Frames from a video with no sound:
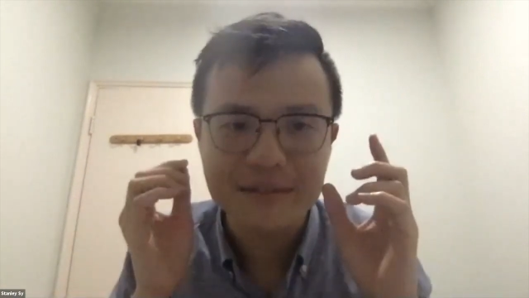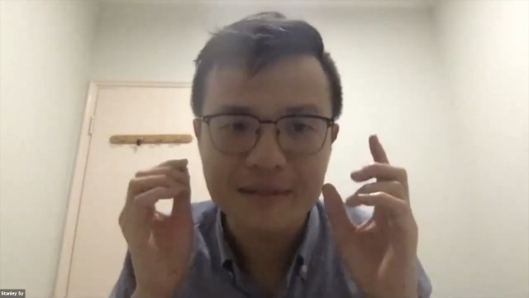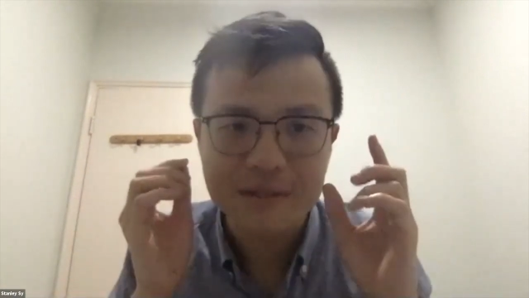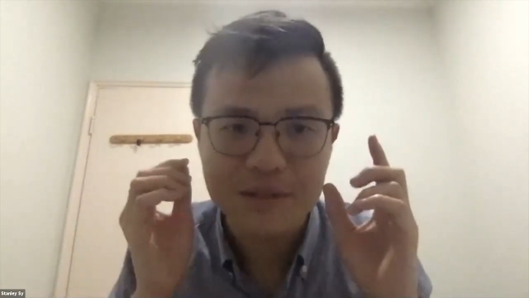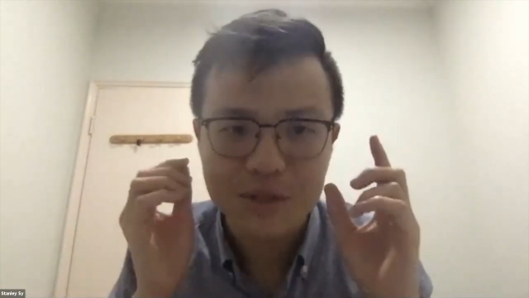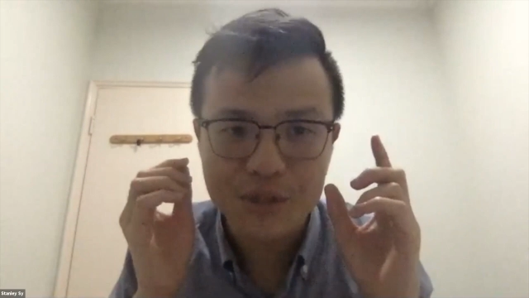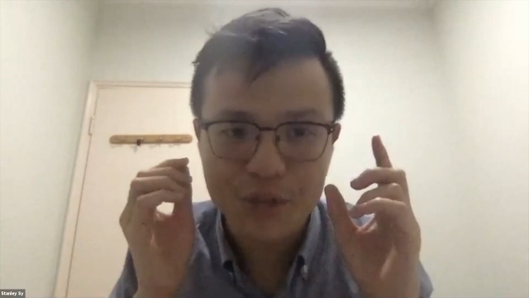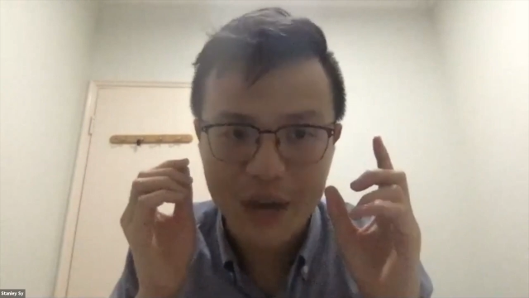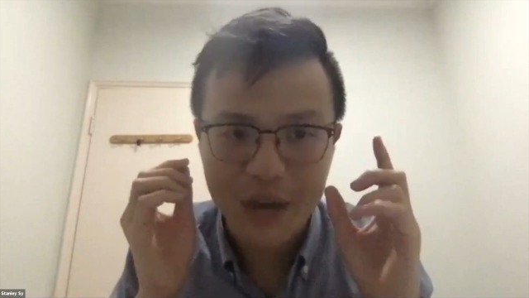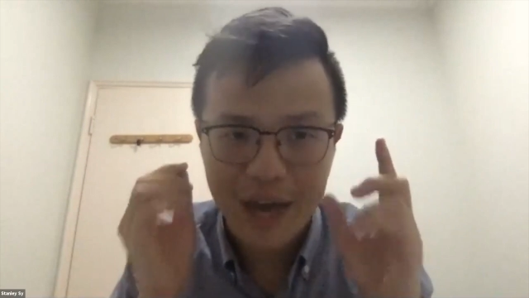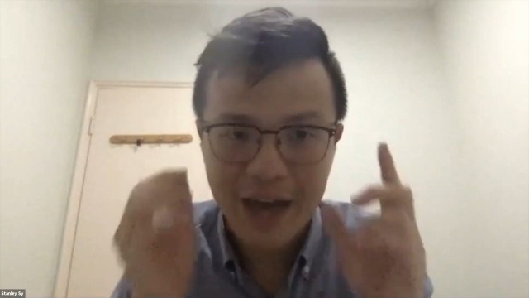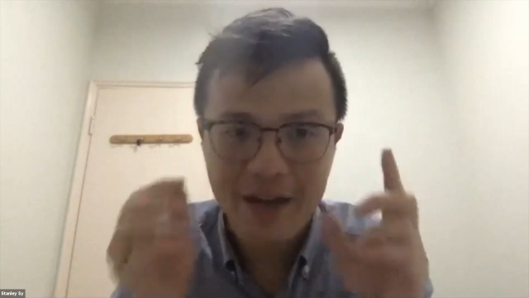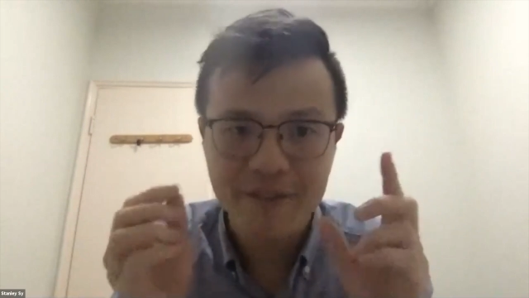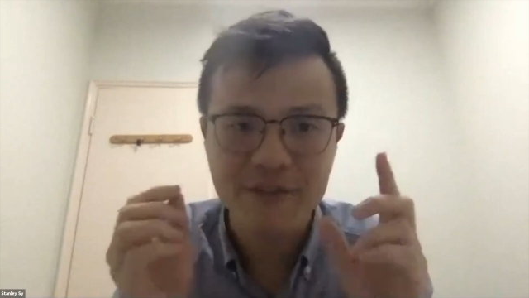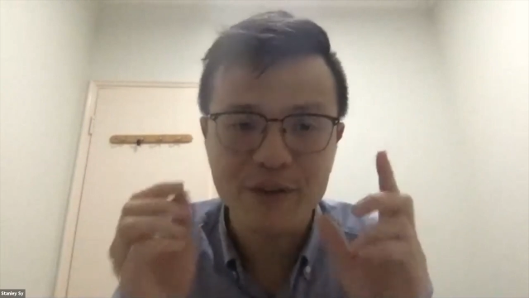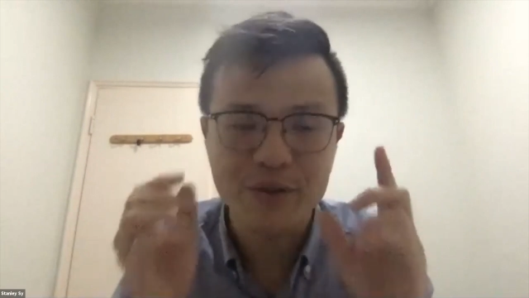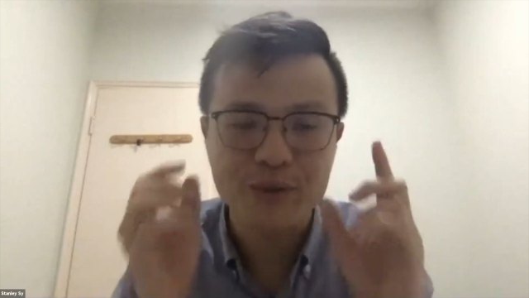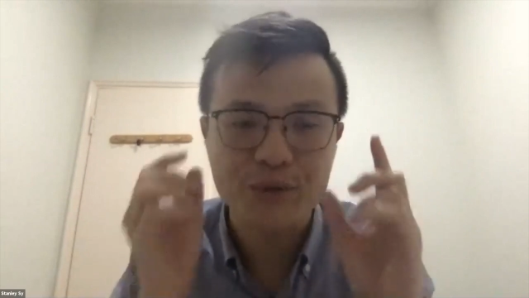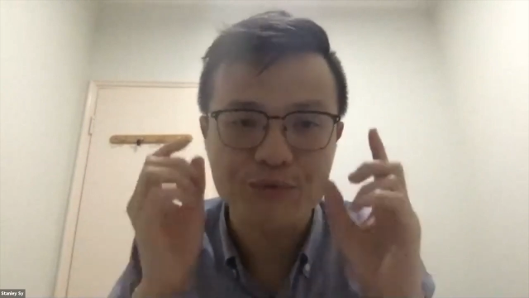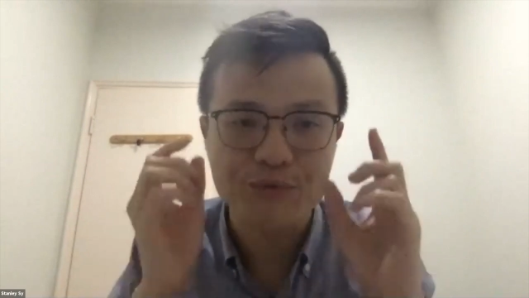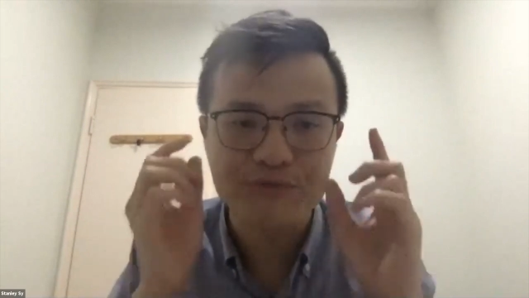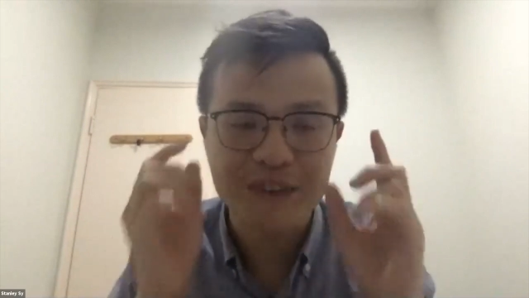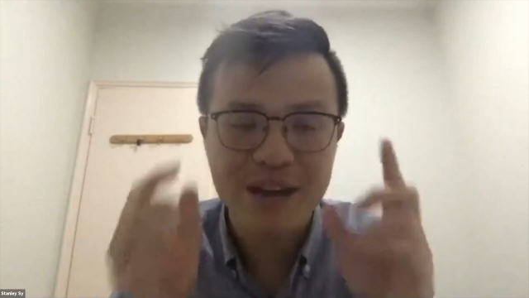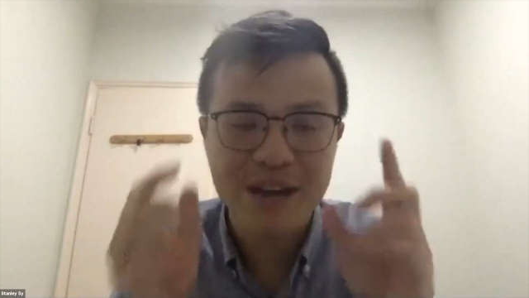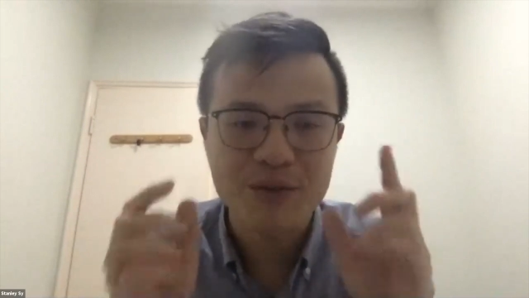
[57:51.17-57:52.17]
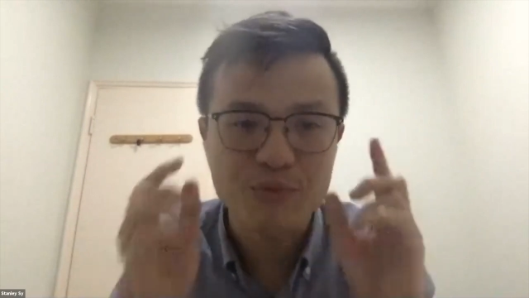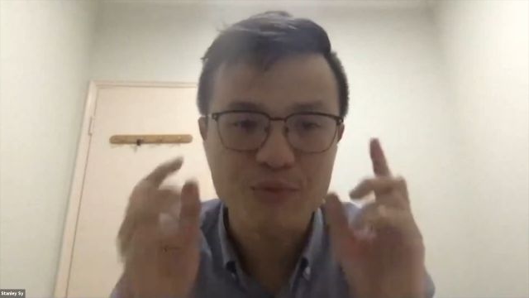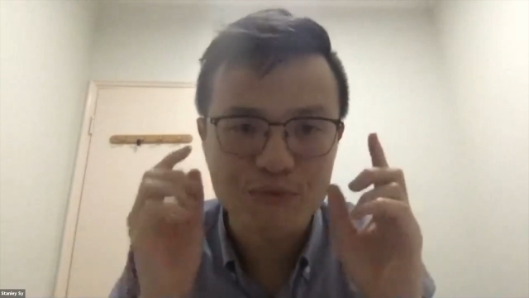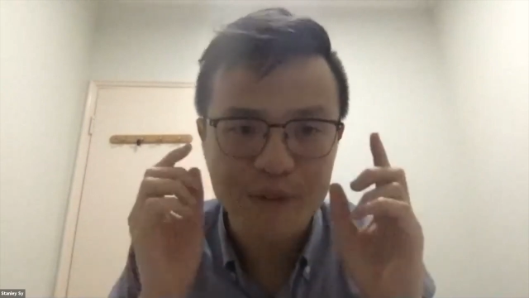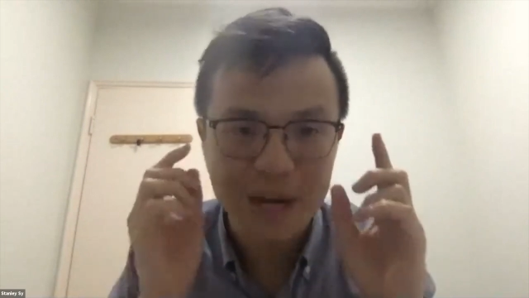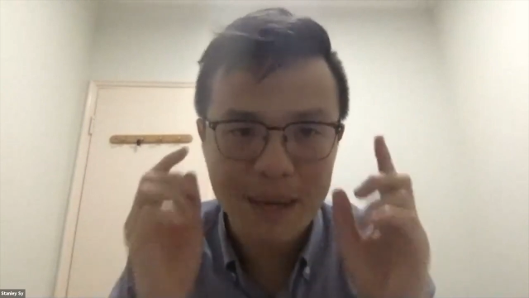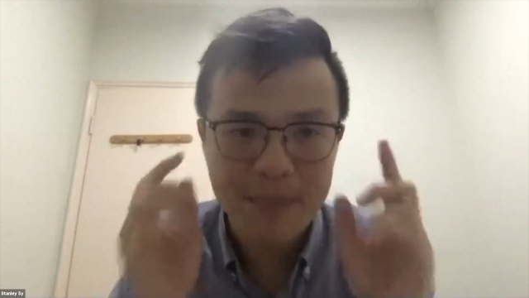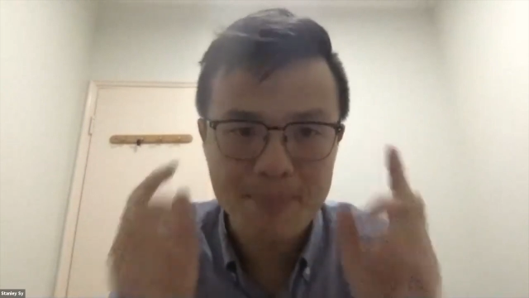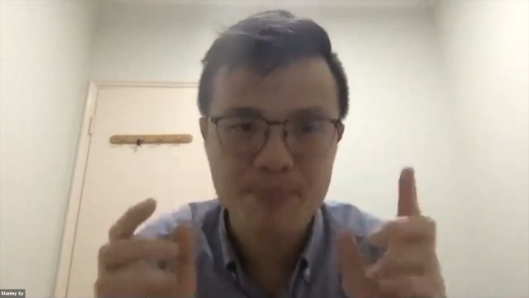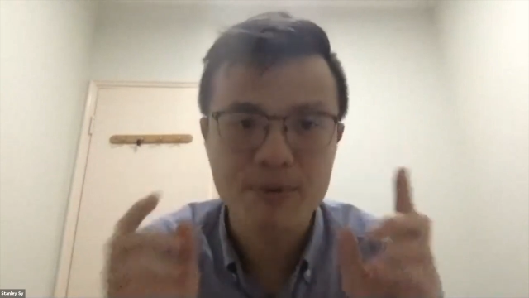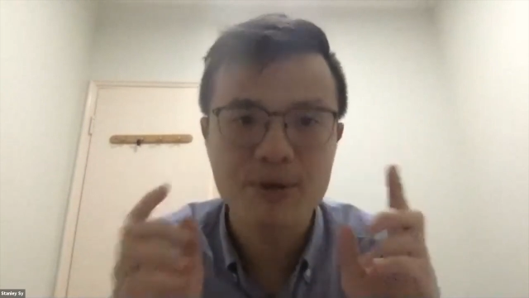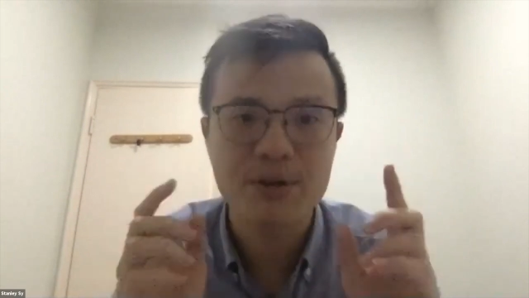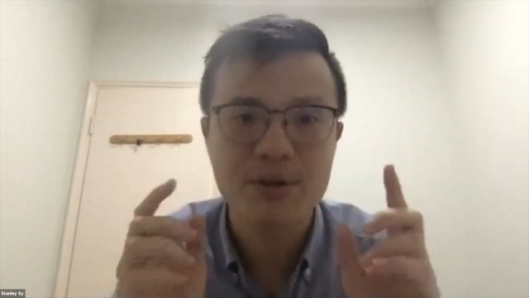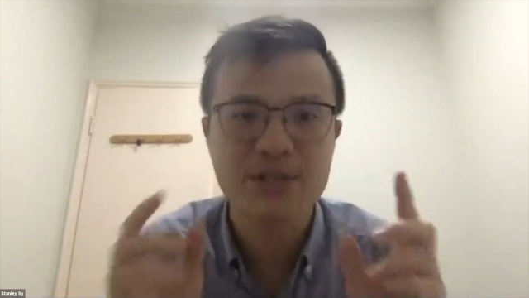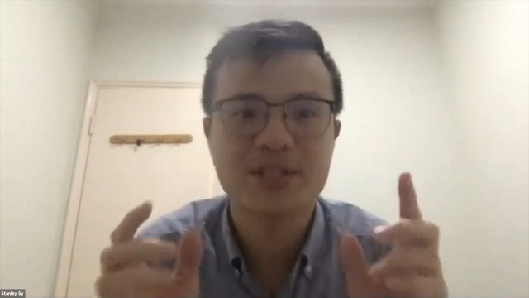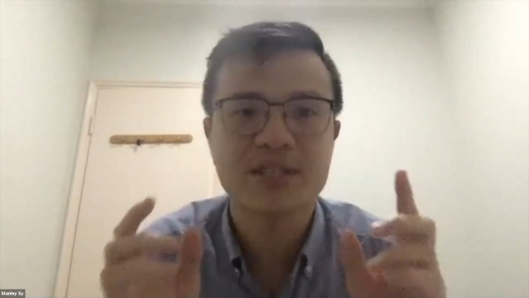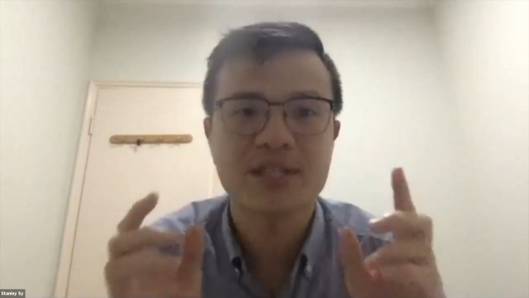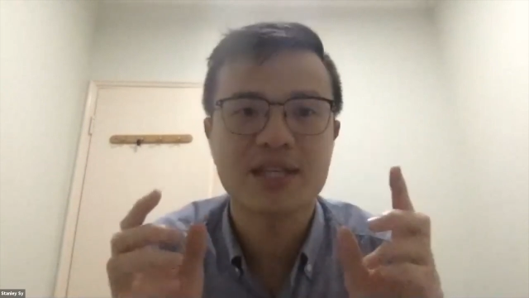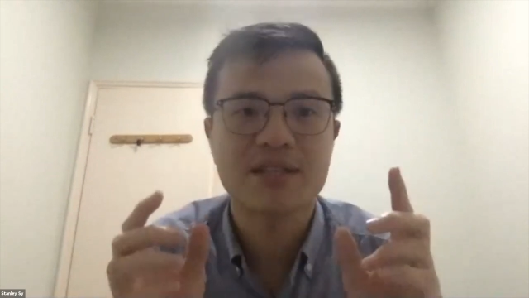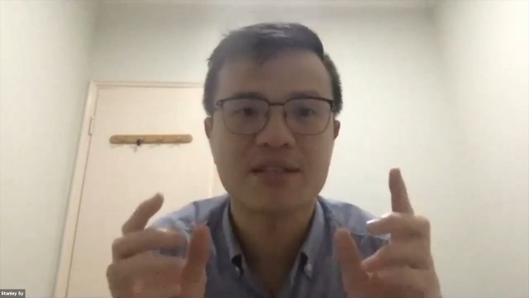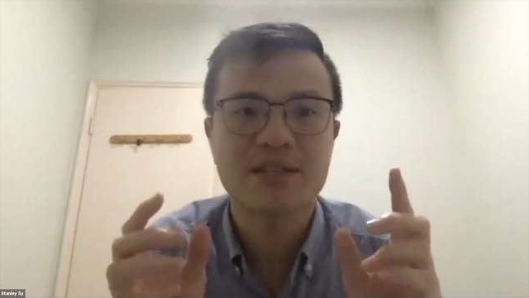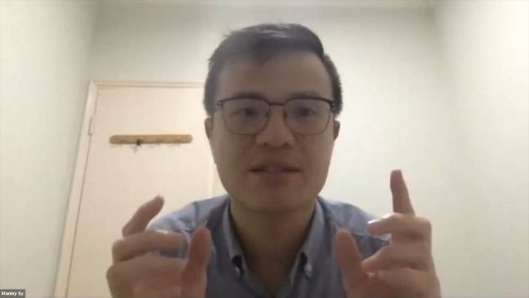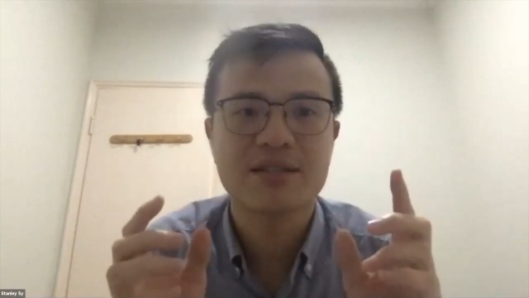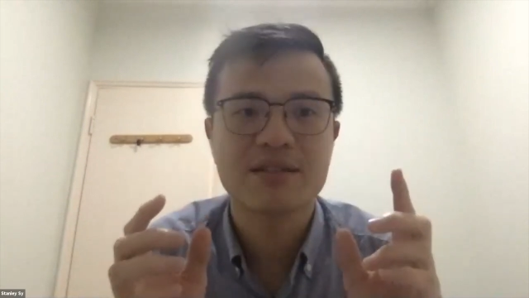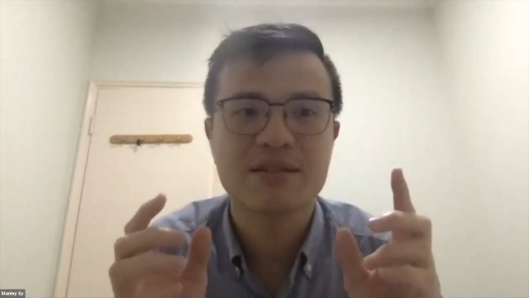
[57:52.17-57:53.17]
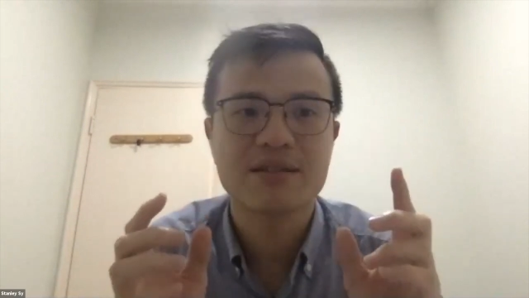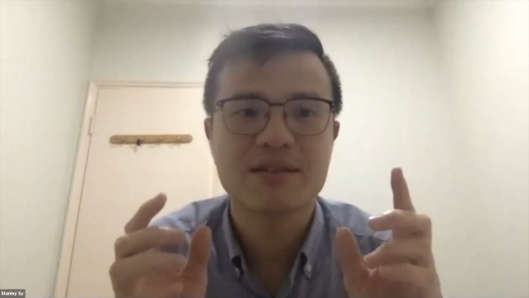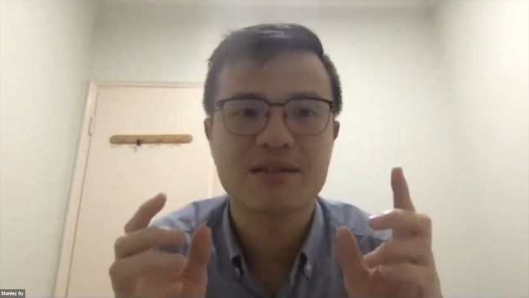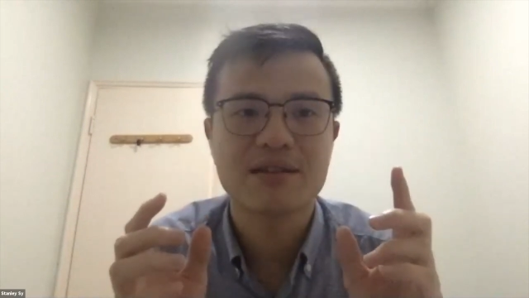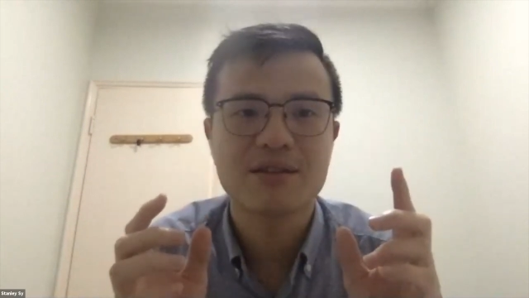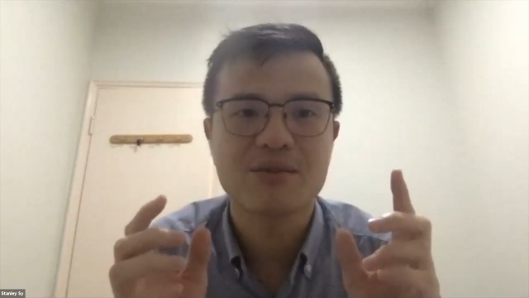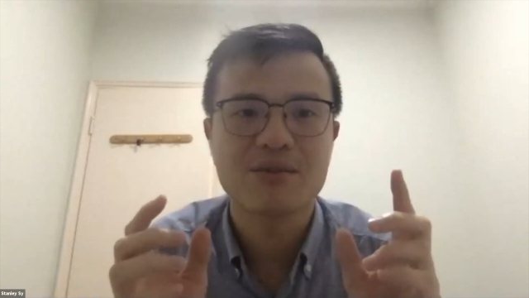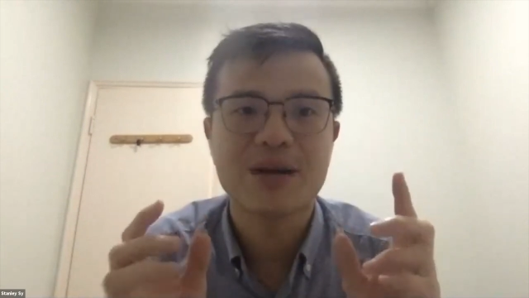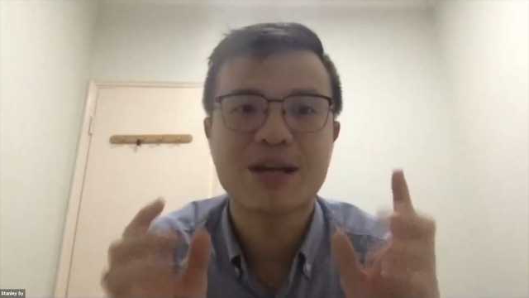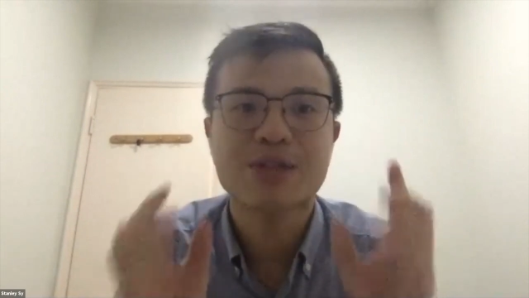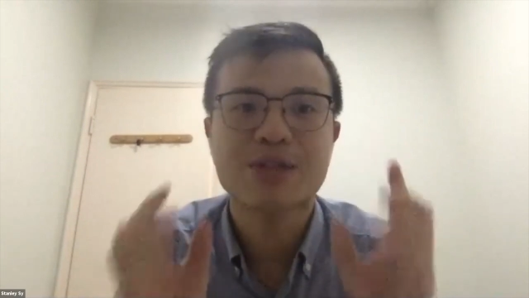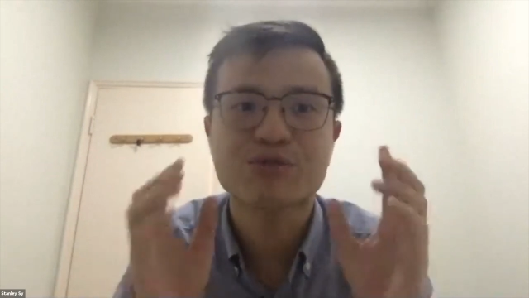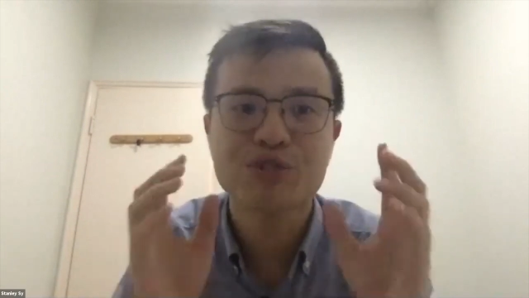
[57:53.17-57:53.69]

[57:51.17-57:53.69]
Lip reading: your effort to find the right person, right?